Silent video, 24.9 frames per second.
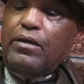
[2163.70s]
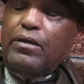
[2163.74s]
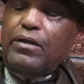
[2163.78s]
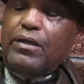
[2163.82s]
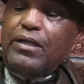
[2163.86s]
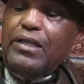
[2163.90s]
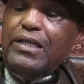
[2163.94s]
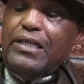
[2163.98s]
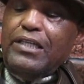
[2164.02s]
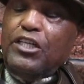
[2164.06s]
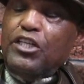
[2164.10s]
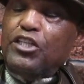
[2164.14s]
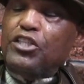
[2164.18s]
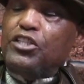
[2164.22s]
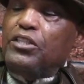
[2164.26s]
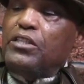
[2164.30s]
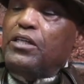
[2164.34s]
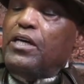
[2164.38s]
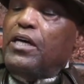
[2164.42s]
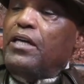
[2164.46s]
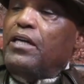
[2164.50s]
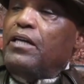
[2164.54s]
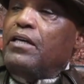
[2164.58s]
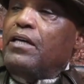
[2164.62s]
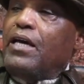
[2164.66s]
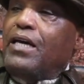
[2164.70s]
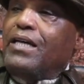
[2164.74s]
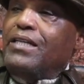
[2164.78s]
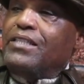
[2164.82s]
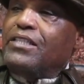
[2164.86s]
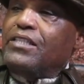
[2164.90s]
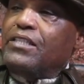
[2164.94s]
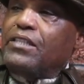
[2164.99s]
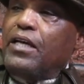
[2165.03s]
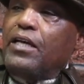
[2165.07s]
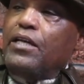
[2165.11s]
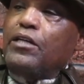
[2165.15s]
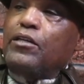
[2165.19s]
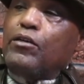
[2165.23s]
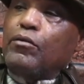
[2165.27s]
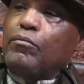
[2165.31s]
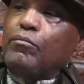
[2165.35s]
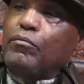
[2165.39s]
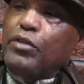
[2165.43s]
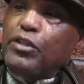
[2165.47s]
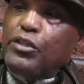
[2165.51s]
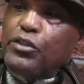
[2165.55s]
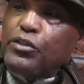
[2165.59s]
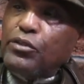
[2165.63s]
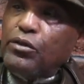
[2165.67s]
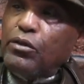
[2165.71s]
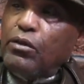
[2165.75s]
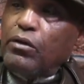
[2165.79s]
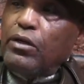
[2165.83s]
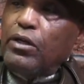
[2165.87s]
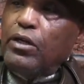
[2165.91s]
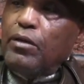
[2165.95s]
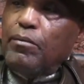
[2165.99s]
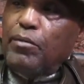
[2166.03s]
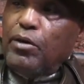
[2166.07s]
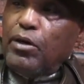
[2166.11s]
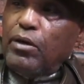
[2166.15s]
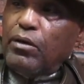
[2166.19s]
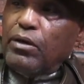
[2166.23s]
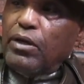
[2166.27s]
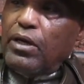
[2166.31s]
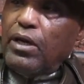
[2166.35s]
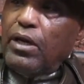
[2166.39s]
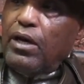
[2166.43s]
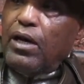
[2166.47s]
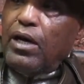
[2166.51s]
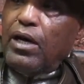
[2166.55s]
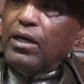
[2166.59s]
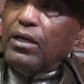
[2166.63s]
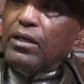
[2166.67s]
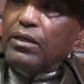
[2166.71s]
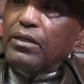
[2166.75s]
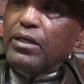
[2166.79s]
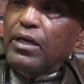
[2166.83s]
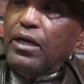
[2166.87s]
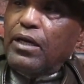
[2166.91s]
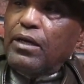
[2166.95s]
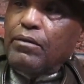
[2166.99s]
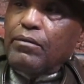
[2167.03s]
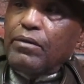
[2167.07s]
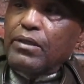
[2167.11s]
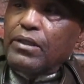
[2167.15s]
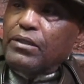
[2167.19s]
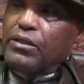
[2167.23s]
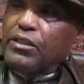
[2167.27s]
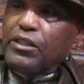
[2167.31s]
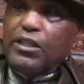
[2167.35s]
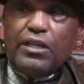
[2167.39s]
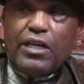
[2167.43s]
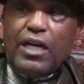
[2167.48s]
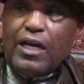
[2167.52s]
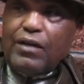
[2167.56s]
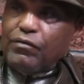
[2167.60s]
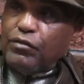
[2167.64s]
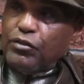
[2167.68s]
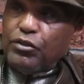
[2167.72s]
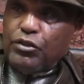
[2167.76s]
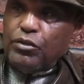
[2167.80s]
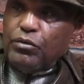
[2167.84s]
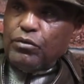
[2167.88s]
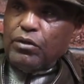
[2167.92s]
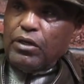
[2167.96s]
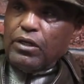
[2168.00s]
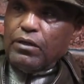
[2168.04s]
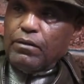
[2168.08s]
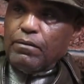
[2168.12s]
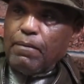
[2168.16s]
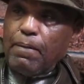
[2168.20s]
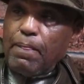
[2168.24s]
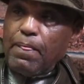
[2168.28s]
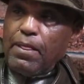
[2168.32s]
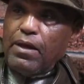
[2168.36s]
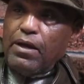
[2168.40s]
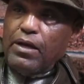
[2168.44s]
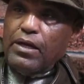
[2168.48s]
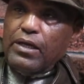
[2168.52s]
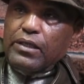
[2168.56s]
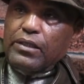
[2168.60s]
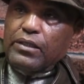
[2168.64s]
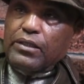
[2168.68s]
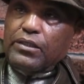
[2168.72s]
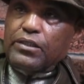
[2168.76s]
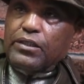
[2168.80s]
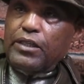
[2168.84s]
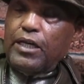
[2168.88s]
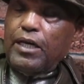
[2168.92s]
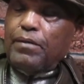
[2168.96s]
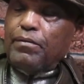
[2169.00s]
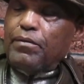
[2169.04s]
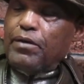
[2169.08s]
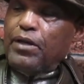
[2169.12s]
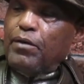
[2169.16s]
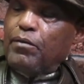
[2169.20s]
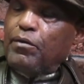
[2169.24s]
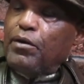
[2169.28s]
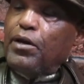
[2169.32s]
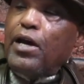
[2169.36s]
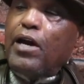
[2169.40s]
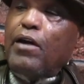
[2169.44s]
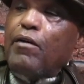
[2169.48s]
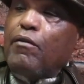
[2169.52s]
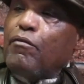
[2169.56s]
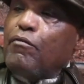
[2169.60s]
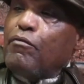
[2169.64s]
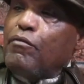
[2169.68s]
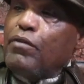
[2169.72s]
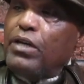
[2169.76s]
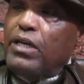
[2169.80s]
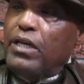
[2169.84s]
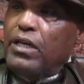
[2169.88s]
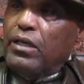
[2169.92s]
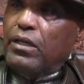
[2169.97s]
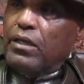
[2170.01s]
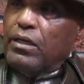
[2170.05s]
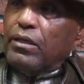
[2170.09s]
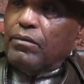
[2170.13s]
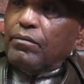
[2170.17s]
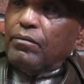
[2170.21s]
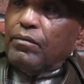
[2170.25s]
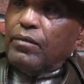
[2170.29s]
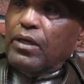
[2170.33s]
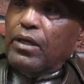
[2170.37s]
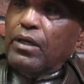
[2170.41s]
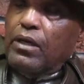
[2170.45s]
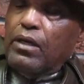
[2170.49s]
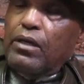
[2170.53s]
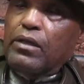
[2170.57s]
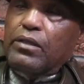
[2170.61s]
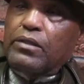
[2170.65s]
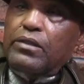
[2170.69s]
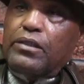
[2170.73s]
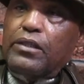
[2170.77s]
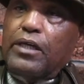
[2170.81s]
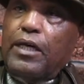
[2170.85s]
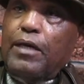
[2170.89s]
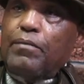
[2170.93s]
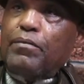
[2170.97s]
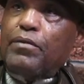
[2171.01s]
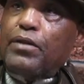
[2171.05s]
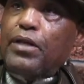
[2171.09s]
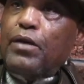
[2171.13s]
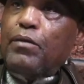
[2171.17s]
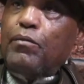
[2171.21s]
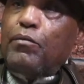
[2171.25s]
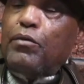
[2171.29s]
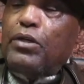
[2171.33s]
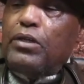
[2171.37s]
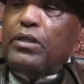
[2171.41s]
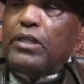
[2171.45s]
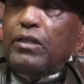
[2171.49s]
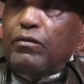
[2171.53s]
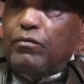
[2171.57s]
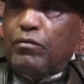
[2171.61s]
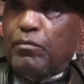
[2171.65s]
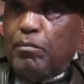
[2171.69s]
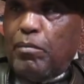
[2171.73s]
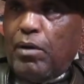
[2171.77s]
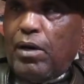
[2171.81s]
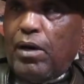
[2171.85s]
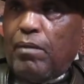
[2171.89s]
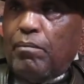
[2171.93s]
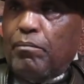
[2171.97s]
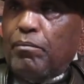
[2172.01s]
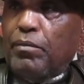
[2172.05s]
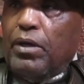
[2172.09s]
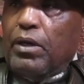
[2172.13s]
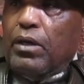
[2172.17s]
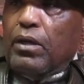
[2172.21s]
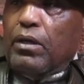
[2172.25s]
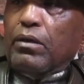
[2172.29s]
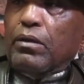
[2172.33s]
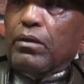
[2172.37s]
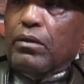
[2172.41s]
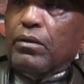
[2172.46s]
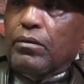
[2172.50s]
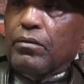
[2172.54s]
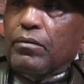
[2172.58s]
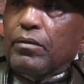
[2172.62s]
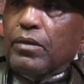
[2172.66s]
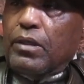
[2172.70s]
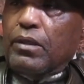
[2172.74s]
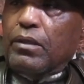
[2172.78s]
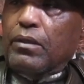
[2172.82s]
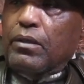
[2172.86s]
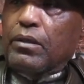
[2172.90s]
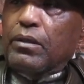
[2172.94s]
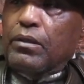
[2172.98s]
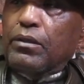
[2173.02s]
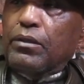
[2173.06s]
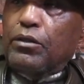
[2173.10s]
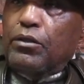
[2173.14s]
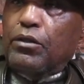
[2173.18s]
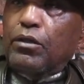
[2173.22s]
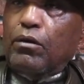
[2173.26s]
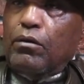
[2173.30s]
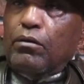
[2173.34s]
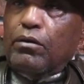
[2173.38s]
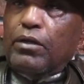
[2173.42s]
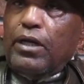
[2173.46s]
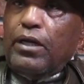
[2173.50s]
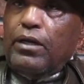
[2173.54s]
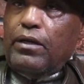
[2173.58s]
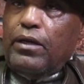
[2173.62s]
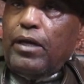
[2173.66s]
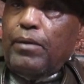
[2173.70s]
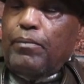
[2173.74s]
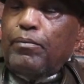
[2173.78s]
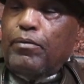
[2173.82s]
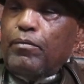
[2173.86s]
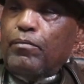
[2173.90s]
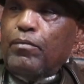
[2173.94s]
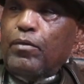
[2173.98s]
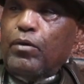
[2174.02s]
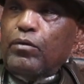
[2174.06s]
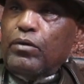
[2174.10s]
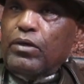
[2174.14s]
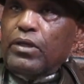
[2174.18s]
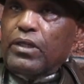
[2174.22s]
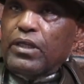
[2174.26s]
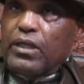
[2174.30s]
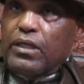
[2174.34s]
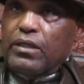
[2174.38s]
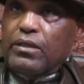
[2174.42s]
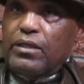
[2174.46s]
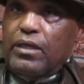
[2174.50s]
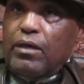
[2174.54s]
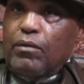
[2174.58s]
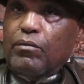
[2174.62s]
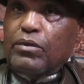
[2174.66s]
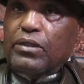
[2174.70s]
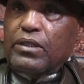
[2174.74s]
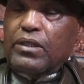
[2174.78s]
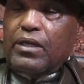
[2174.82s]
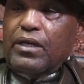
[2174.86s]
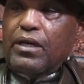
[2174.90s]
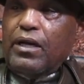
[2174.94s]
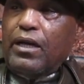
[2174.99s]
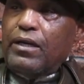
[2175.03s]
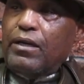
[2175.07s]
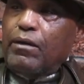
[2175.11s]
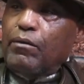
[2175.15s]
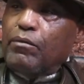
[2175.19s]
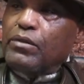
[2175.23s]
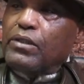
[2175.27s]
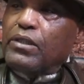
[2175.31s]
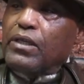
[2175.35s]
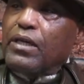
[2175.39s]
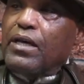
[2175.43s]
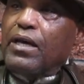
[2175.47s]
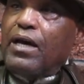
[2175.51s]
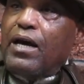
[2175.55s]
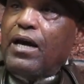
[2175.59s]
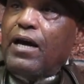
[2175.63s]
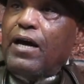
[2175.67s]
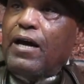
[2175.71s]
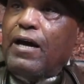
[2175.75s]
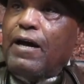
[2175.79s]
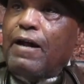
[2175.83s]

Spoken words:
initiated a state commission on the MLK holiday. Didn't have to do it. Same thing with Harry Reid. Same thing with even Bob Miller. You know, they promoted this. There was a guy.